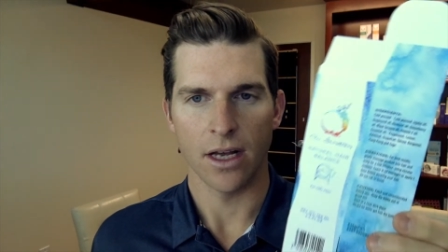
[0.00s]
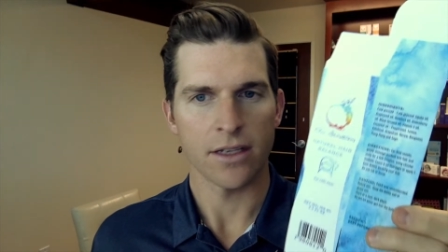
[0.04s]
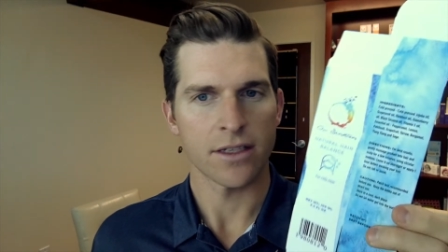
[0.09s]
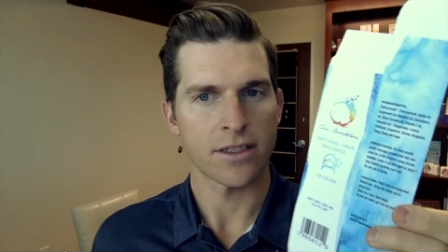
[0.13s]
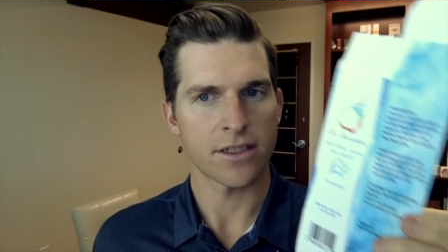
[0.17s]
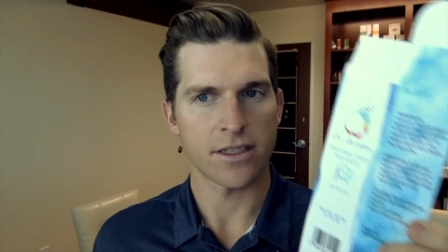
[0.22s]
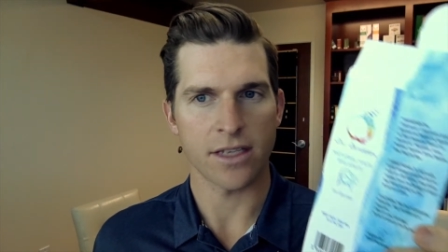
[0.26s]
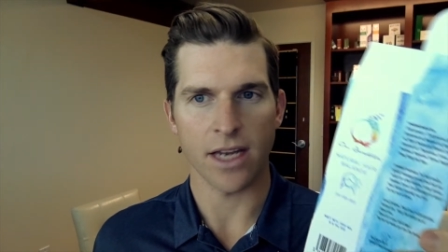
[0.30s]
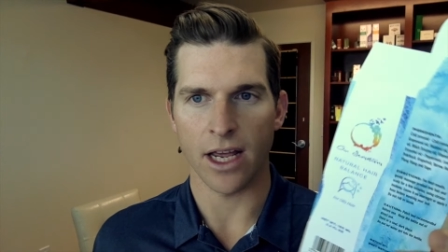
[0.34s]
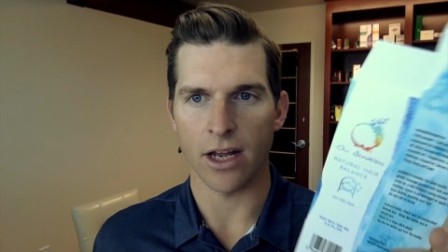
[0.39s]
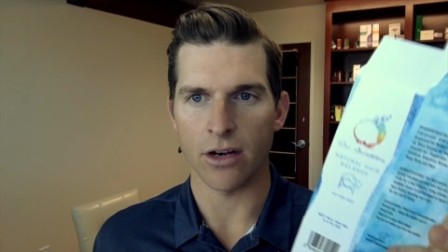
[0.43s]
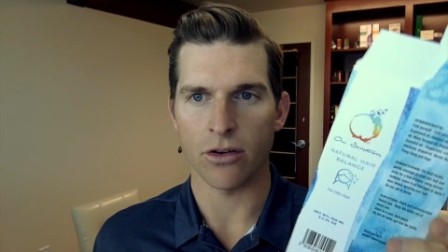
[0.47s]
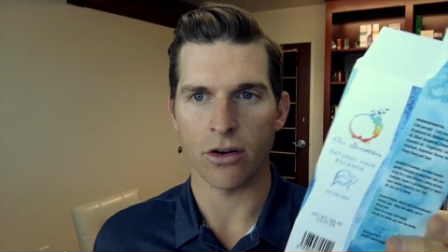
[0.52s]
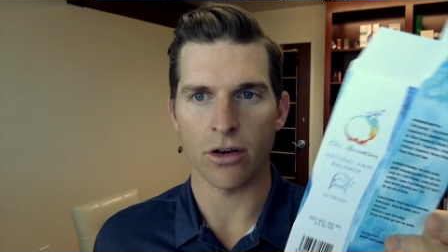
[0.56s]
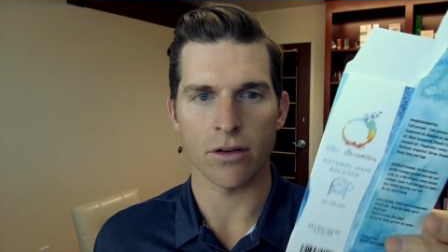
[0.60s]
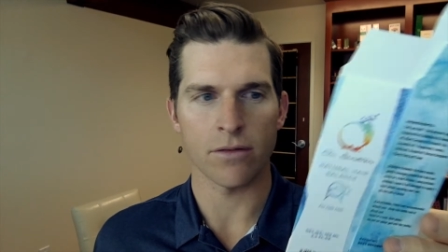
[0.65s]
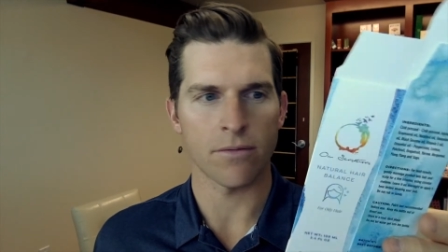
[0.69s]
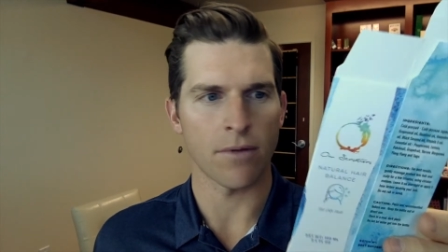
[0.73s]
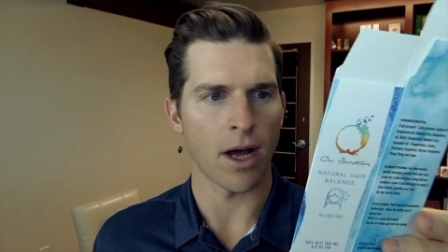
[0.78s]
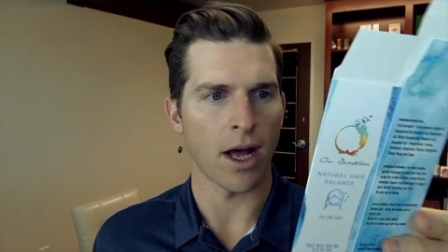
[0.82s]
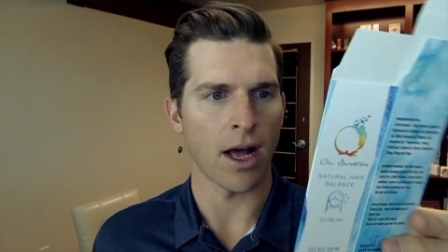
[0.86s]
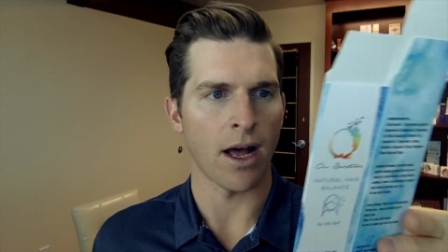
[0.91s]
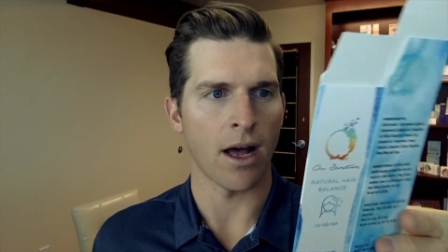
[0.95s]

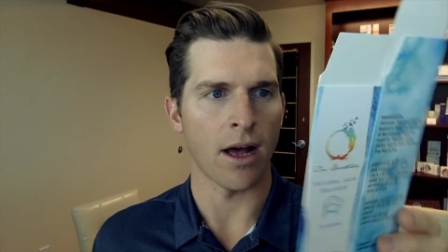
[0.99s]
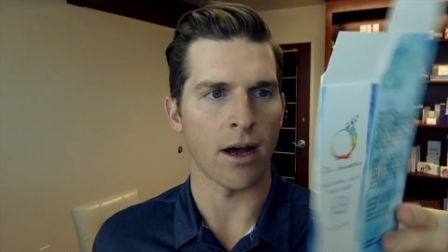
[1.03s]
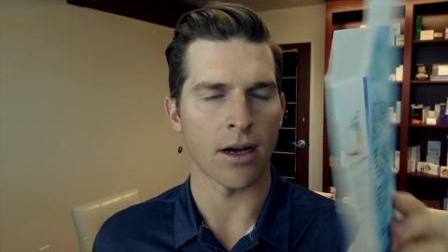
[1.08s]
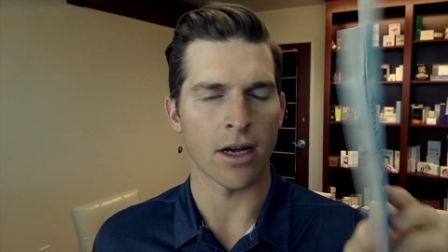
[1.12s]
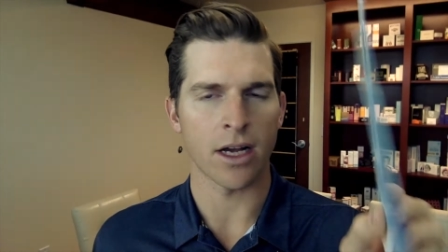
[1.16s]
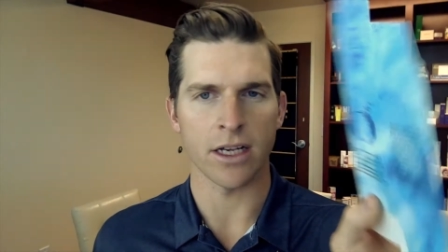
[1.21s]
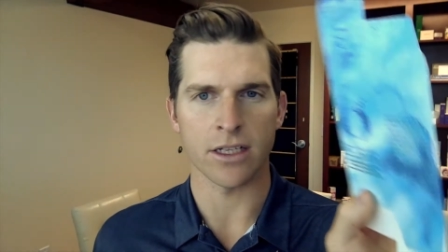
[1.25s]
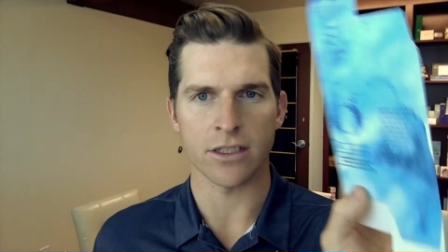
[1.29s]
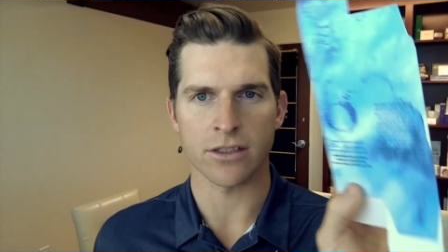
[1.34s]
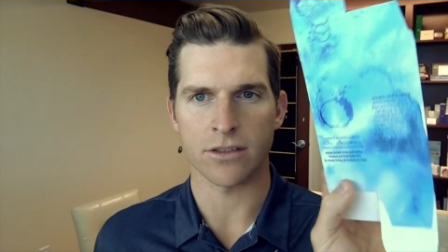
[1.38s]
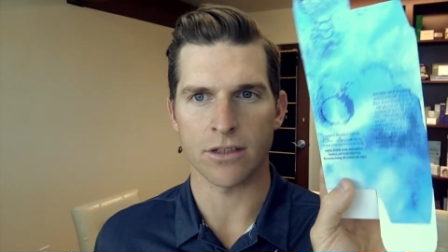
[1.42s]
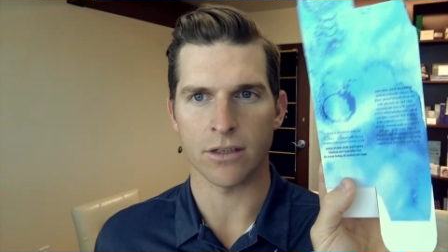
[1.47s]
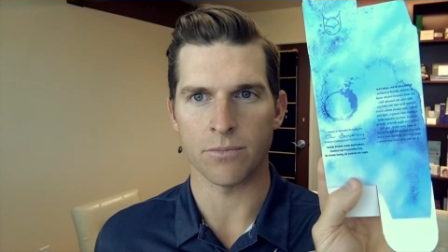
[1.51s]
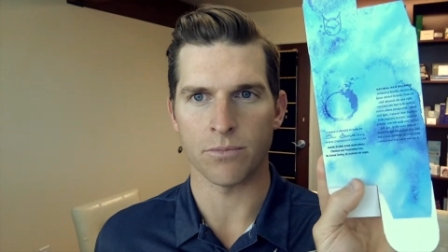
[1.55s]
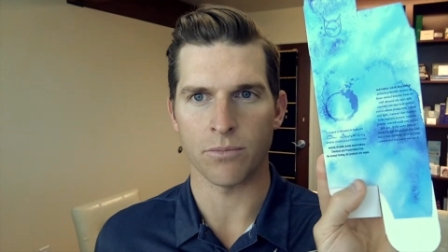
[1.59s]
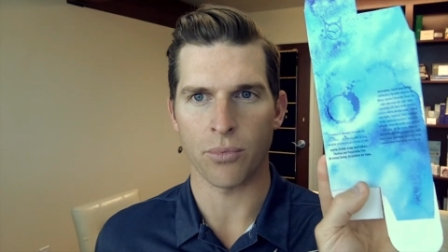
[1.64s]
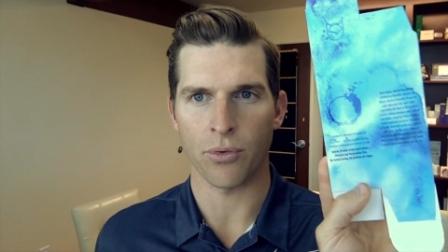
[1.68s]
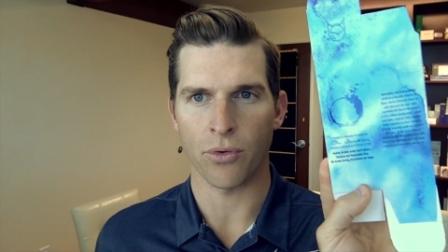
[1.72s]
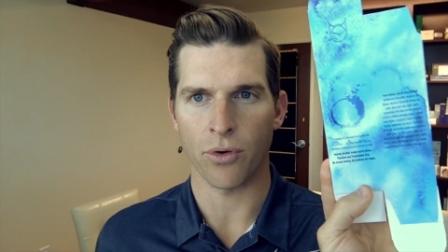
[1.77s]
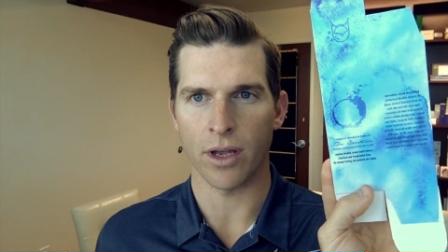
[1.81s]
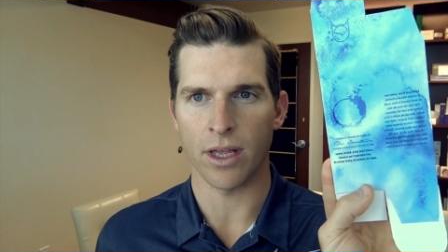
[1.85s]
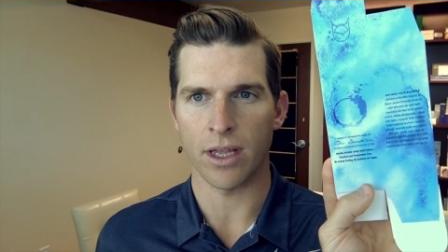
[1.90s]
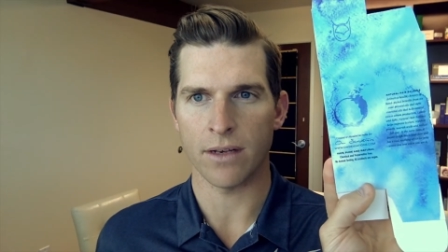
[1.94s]
Standard custom
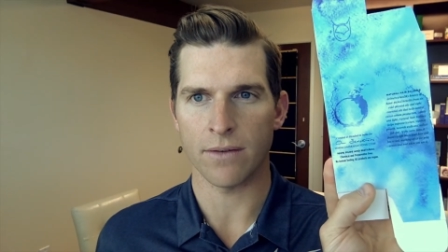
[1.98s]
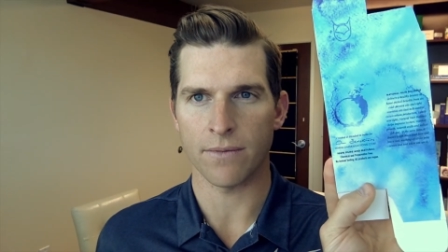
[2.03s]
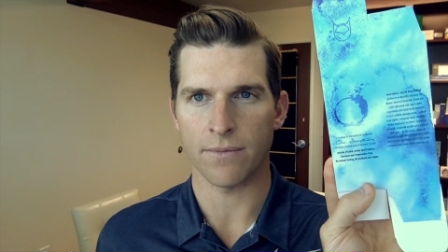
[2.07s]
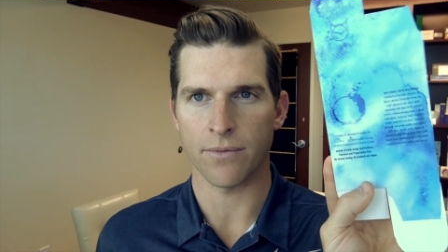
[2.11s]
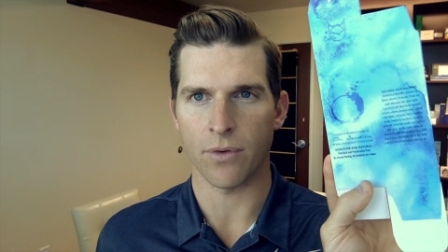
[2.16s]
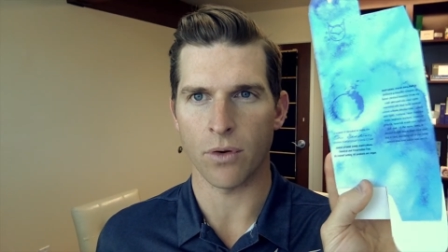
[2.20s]
print,